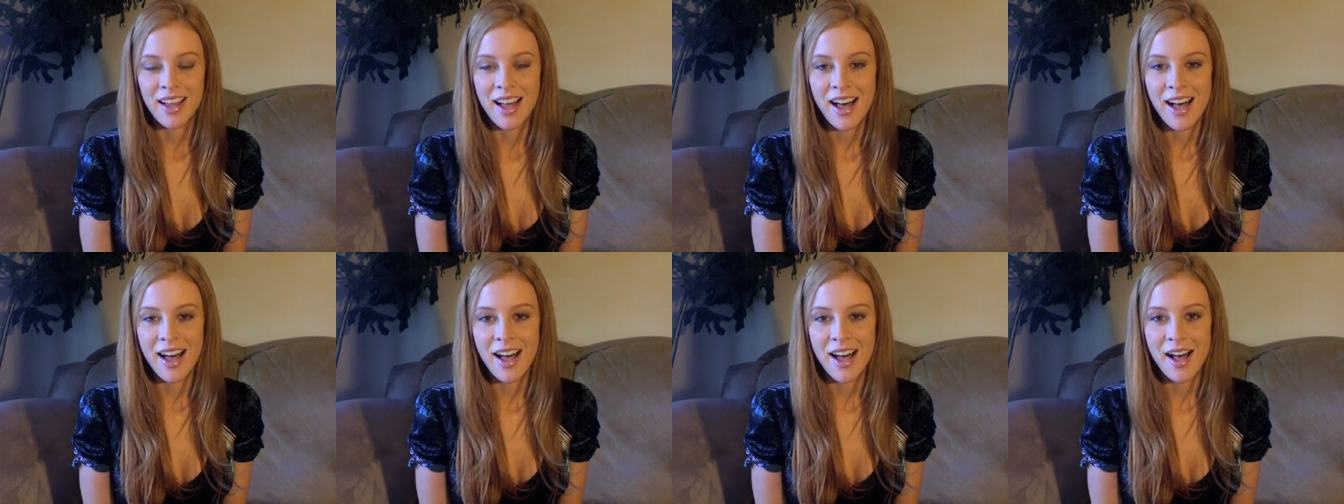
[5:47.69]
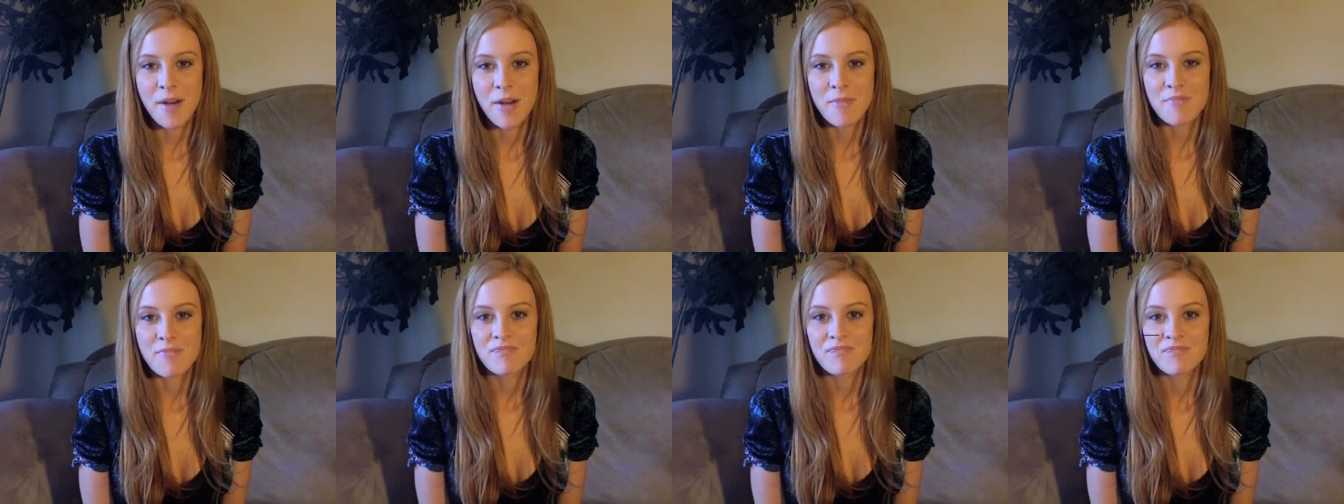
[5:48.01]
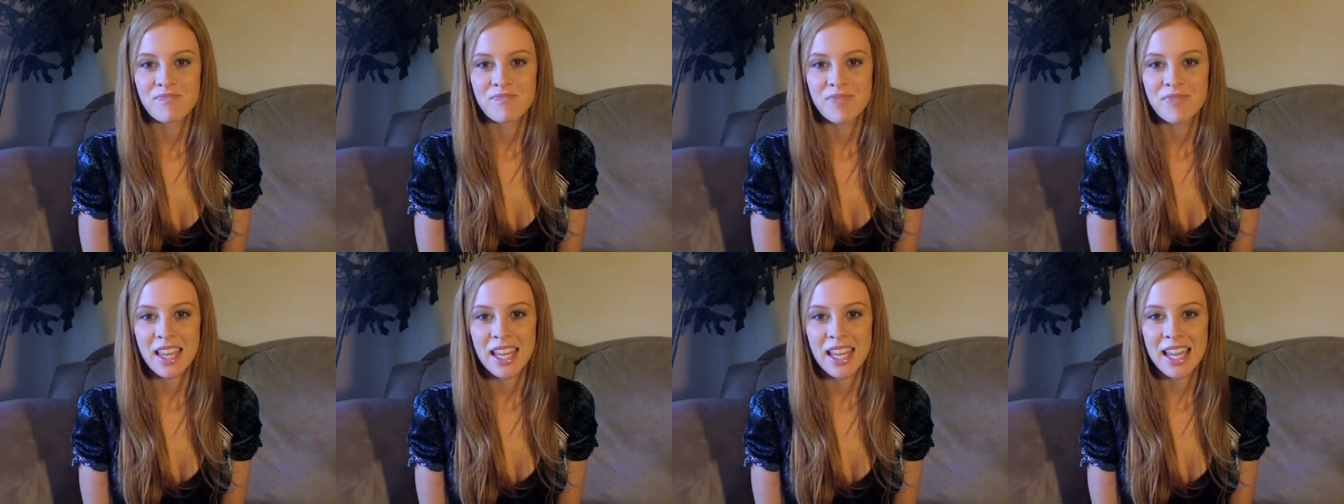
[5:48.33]
Um,
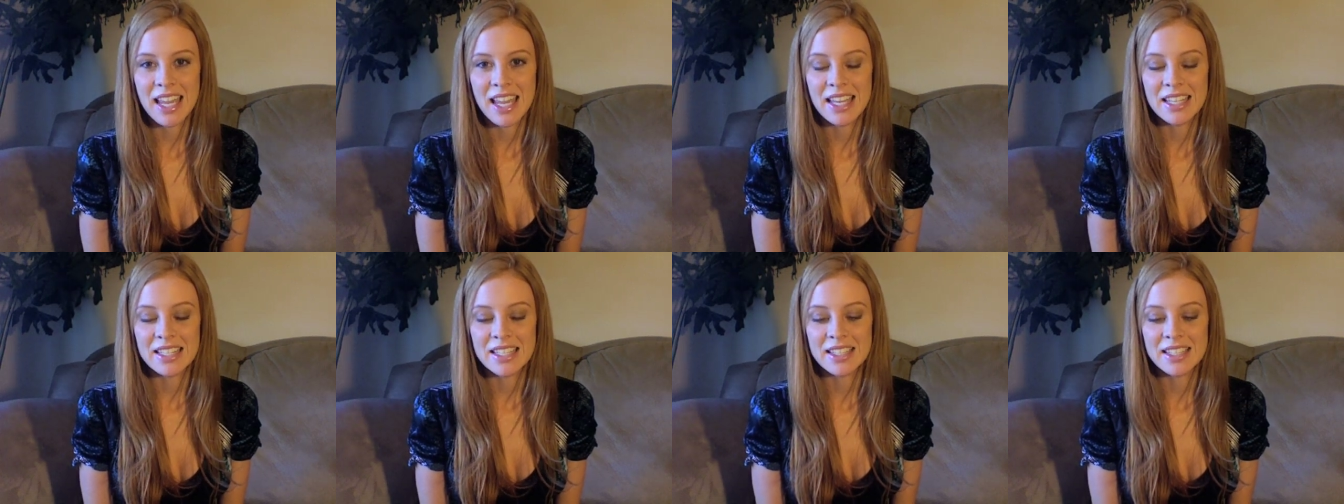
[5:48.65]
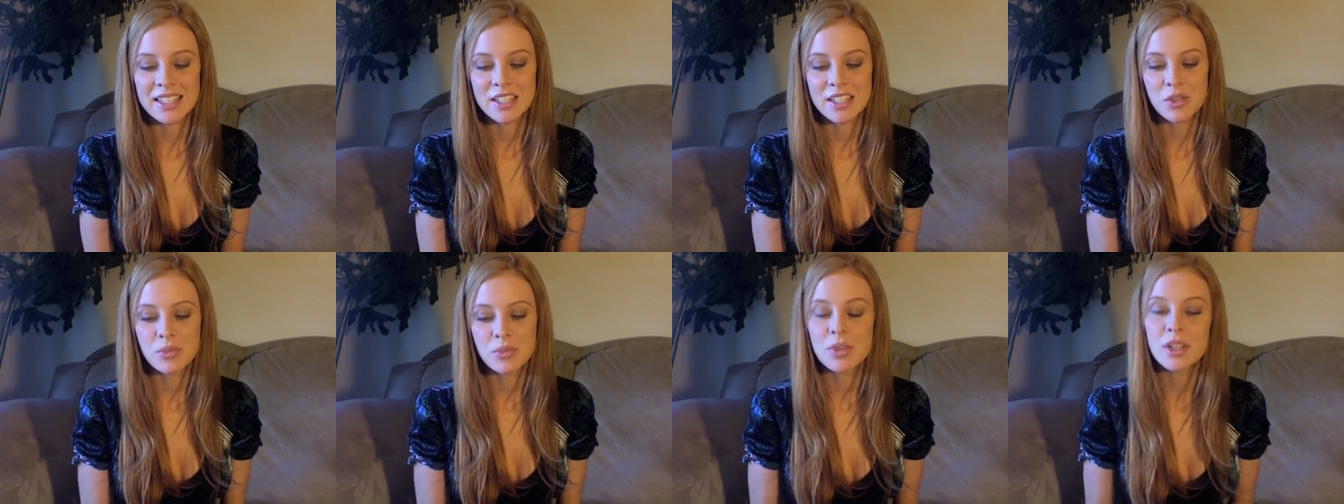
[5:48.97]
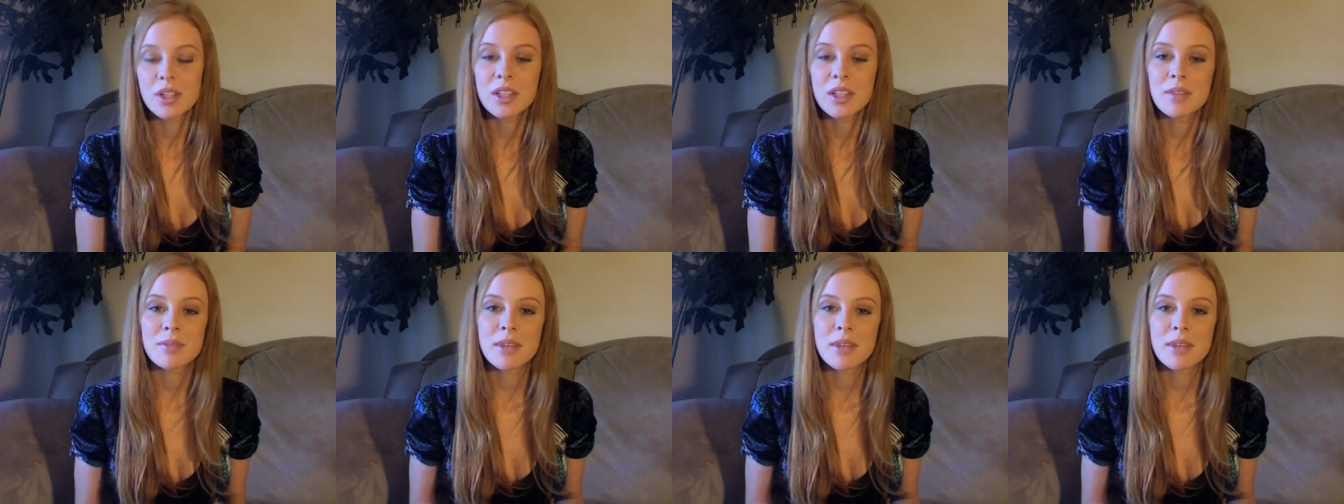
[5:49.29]
and to
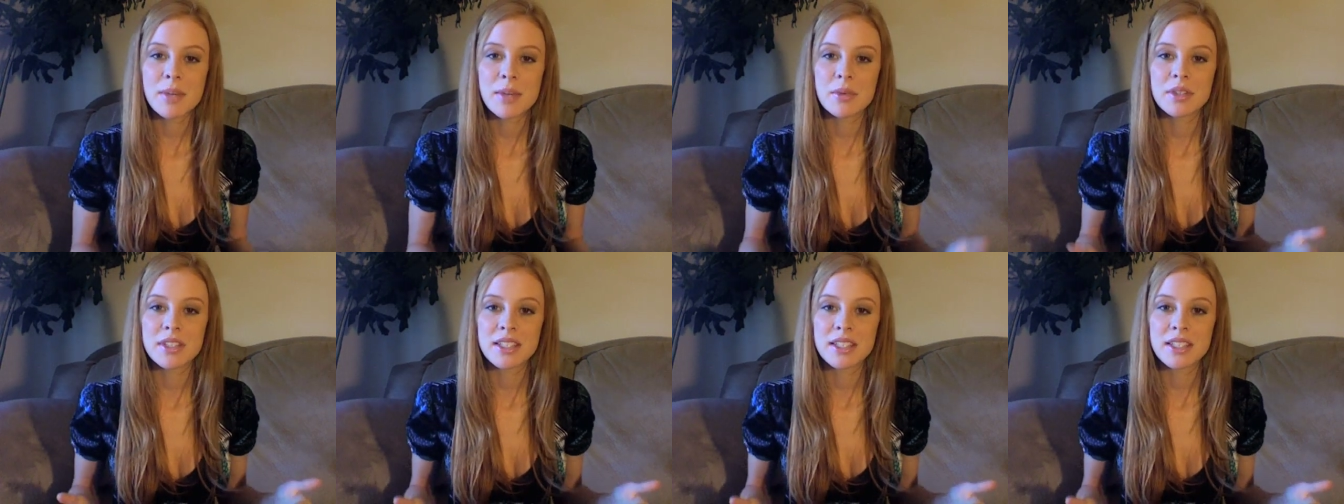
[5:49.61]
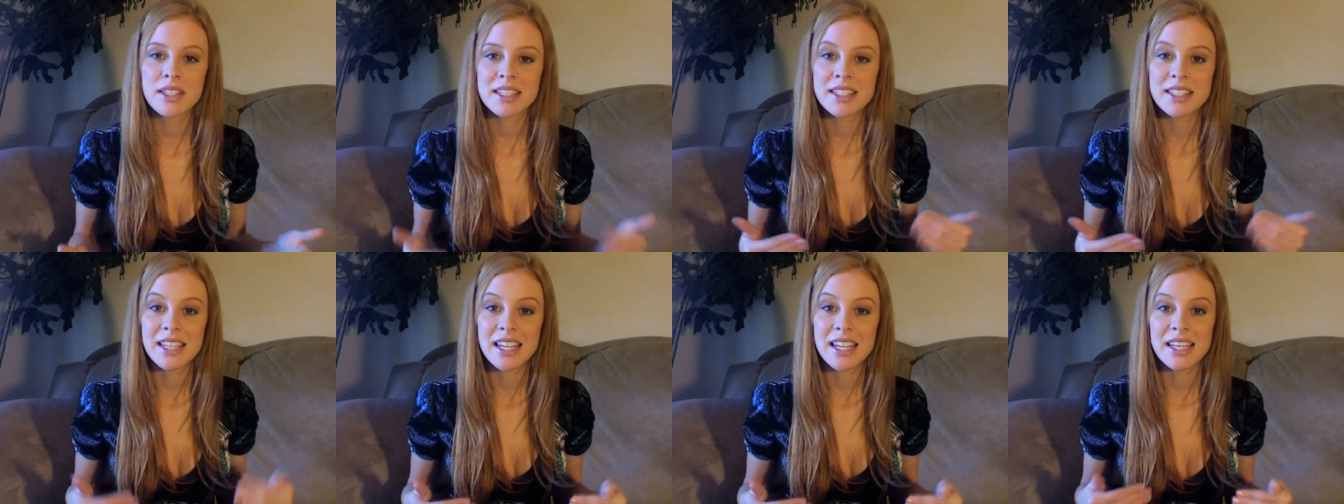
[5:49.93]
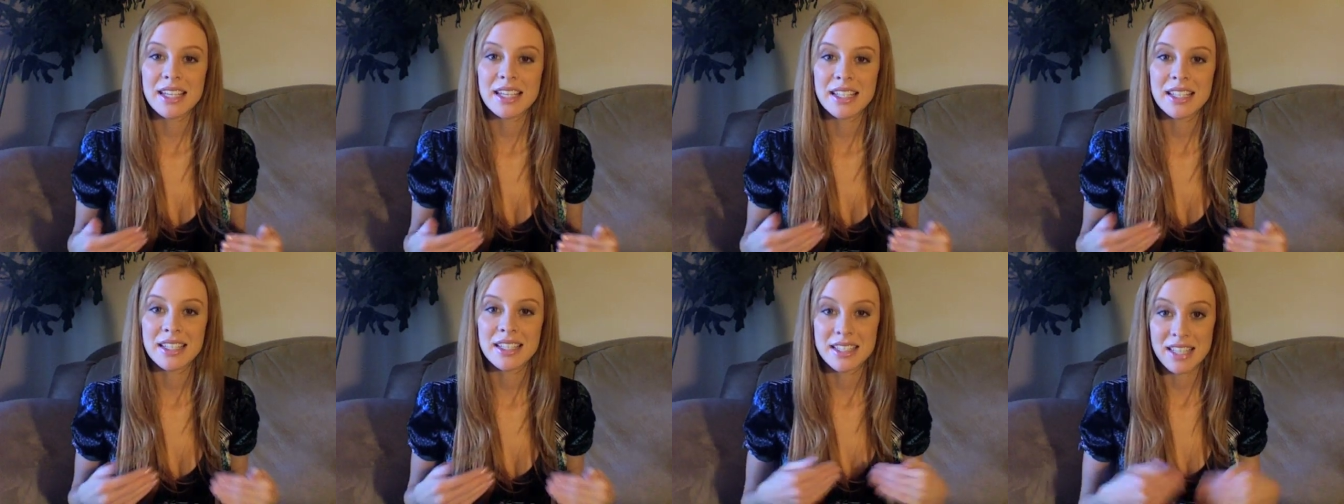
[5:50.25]
really be able to sink